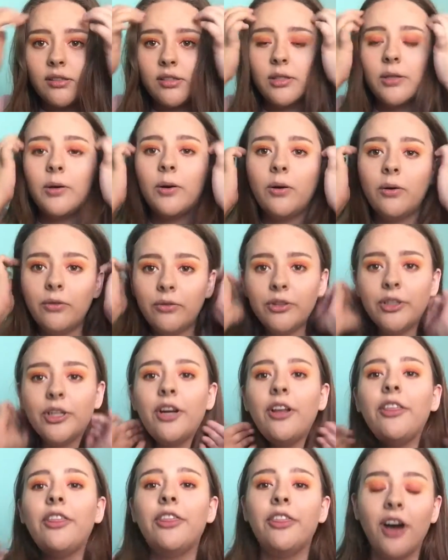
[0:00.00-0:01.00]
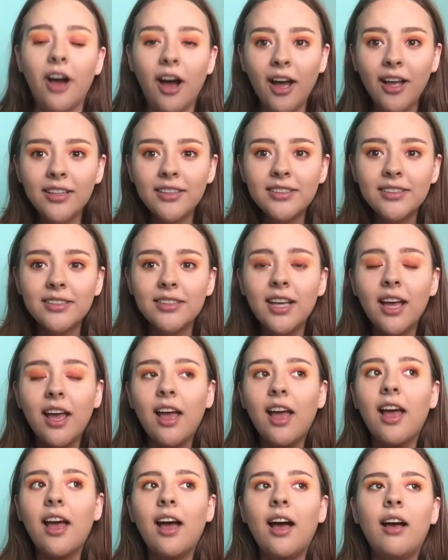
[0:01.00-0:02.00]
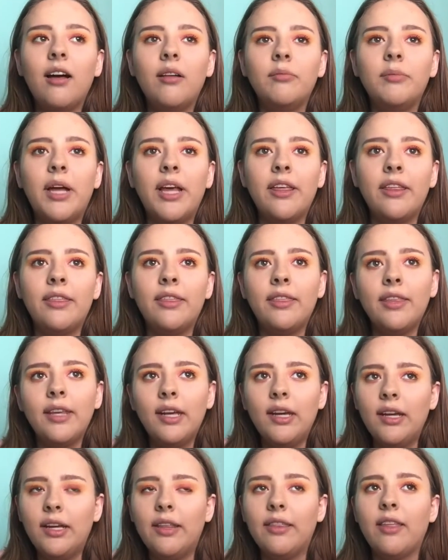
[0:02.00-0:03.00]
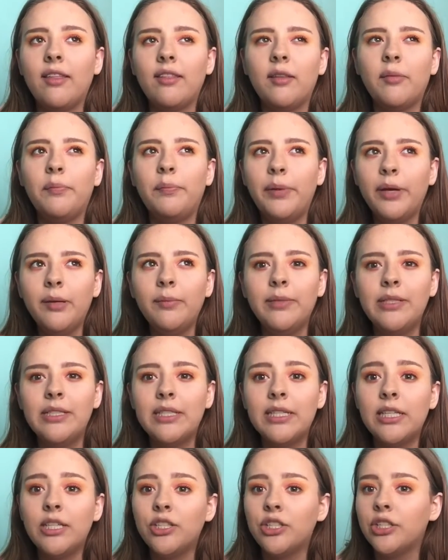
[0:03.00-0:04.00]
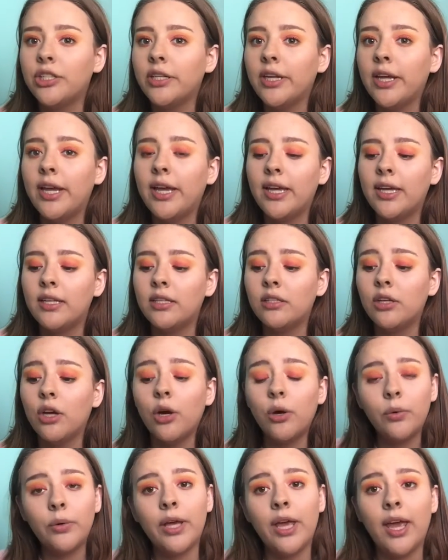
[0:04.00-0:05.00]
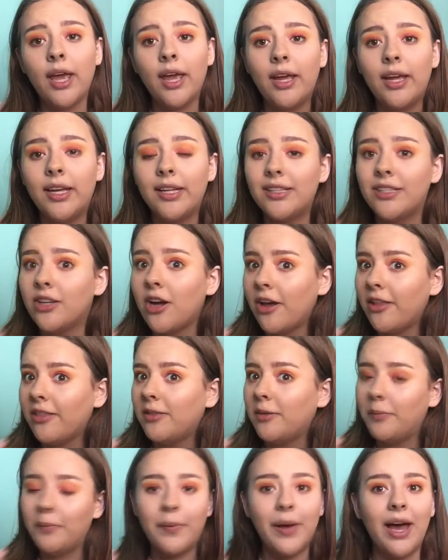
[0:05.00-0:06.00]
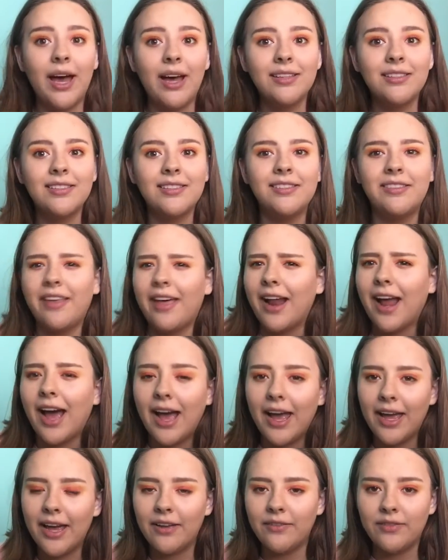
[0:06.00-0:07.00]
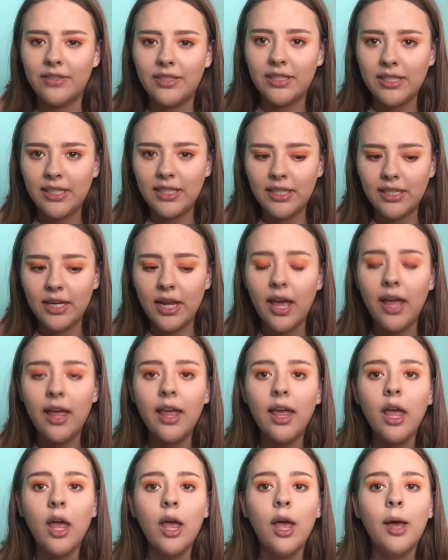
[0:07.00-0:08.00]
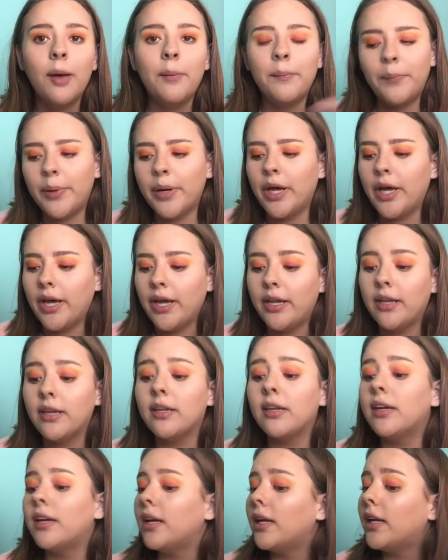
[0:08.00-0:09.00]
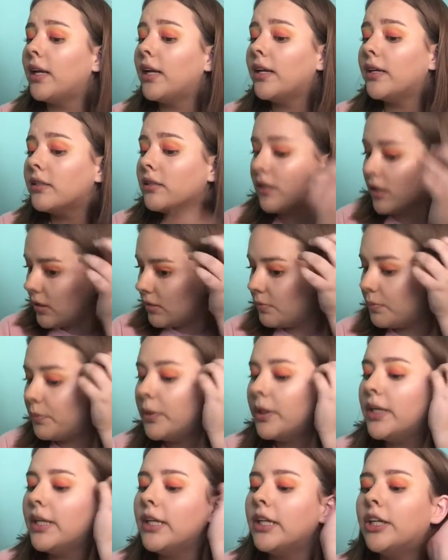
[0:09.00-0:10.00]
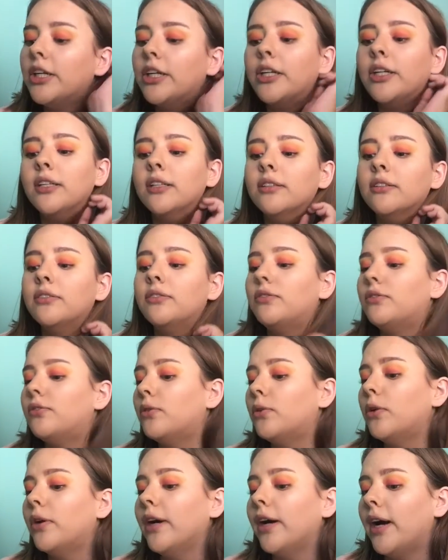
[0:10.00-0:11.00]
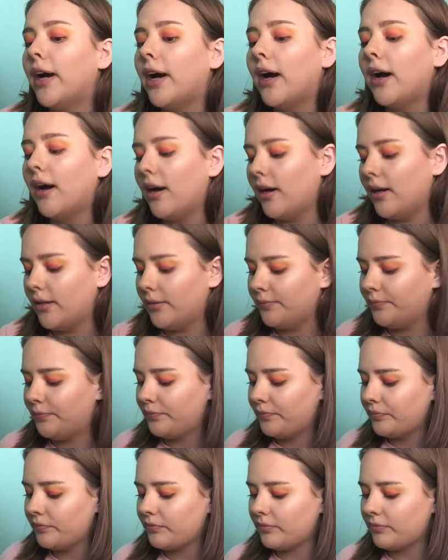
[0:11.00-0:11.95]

so overall thoughts. Um, I think that the pigmentation is okay. It's not the best that I have seen, but it is pretty good for um,